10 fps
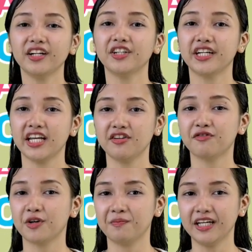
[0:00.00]
whether the
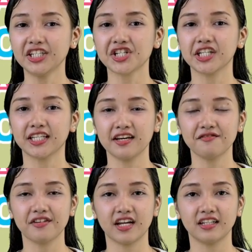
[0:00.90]
information
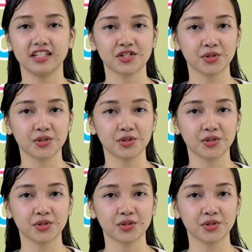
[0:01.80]
given